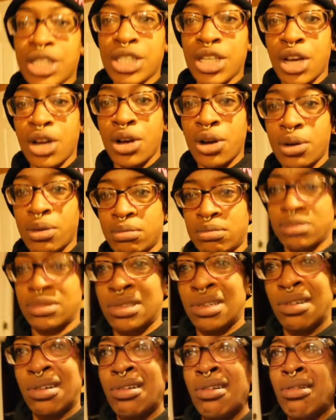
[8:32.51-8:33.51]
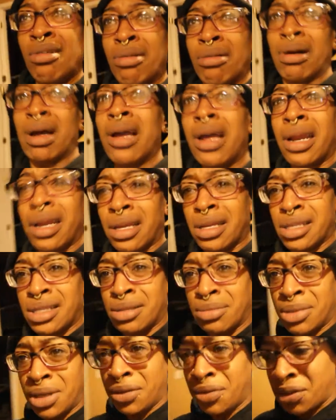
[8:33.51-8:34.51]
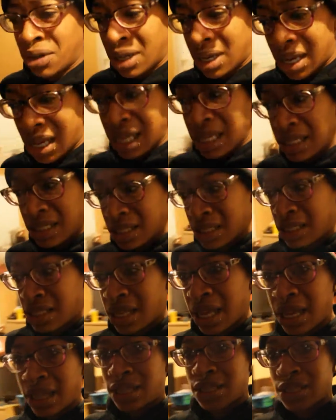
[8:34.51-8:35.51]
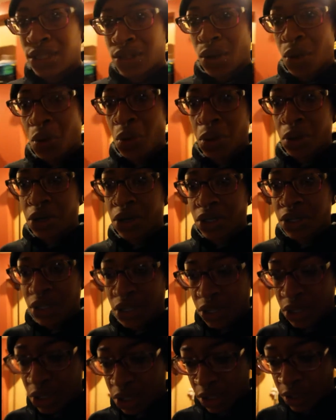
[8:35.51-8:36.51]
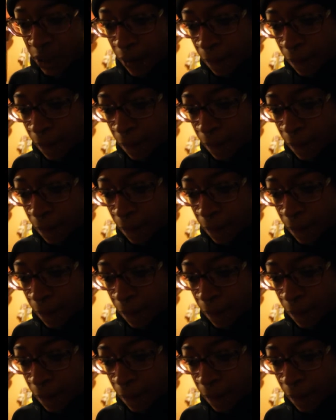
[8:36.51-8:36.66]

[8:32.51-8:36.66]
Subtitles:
So, ooh, I gotta get some different lights, cause that is orange.